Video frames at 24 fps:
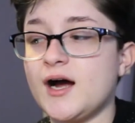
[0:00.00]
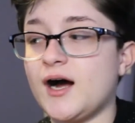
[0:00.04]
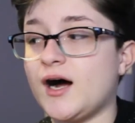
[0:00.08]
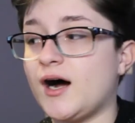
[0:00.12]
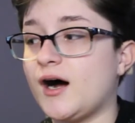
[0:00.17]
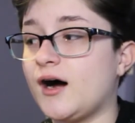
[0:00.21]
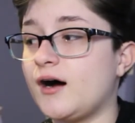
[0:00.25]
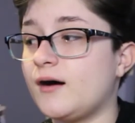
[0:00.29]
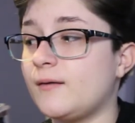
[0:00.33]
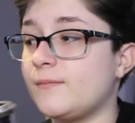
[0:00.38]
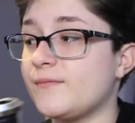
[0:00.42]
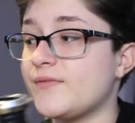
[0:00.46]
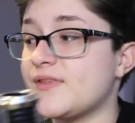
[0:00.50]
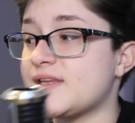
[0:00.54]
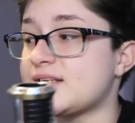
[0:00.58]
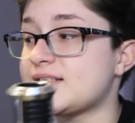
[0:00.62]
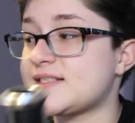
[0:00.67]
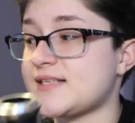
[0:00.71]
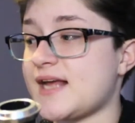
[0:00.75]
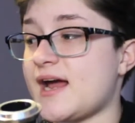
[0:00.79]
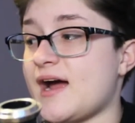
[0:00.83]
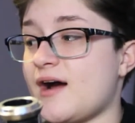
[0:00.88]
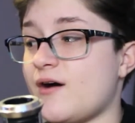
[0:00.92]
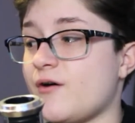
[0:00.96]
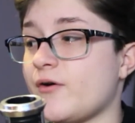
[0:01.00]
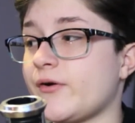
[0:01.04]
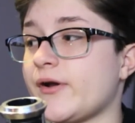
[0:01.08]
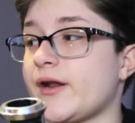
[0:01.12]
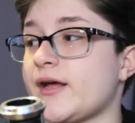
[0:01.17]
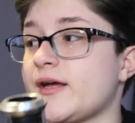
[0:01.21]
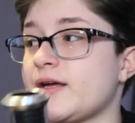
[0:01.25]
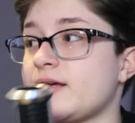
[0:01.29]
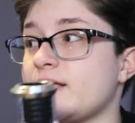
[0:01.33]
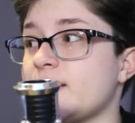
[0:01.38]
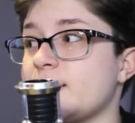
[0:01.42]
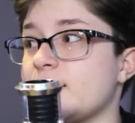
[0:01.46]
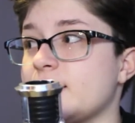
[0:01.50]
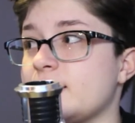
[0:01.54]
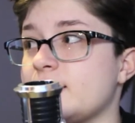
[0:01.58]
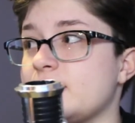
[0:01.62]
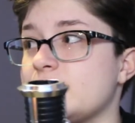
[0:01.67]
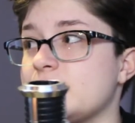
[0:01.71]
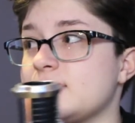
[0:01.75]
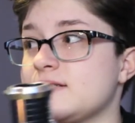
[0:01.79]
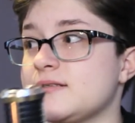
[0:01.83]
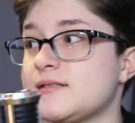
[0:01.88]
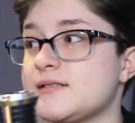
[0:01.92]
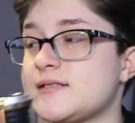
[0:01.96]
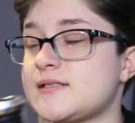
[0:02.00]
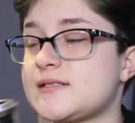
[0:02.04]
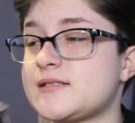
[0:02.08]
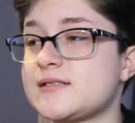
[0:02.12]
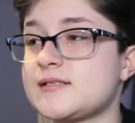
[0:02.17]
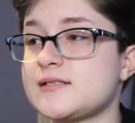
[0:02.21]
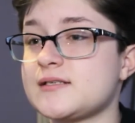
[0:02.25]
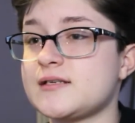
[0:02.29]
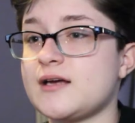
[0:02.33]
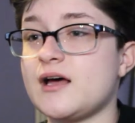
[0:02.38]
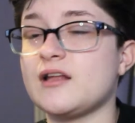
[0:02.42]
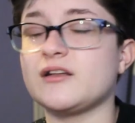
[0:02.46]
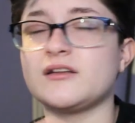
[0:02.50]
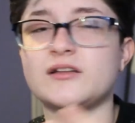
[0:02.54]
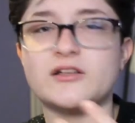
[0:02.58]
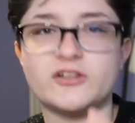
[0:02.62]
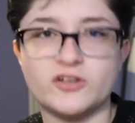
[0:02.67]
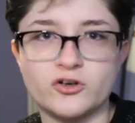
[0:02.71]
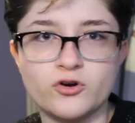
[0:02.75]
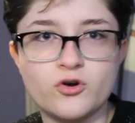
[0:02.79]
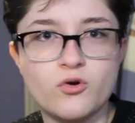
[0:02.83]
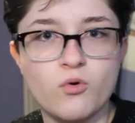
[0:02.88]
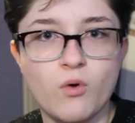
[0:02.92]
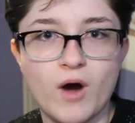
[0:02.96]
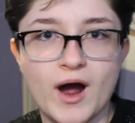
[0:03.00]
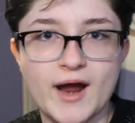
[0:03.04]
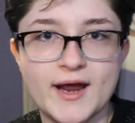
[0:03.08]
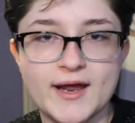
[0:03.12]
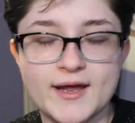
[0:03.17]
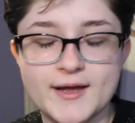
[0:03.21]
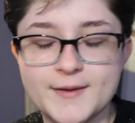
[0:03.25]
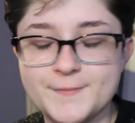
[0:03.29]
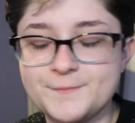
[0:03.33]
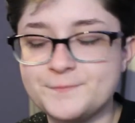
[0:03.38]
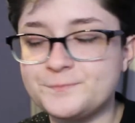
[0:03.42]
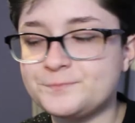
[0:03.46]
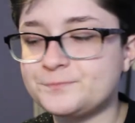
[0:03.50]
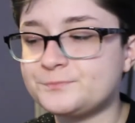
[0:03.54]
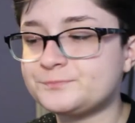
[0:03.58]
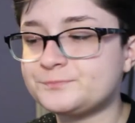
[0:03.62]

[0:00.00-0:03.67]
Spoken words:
The sound is a little quiet.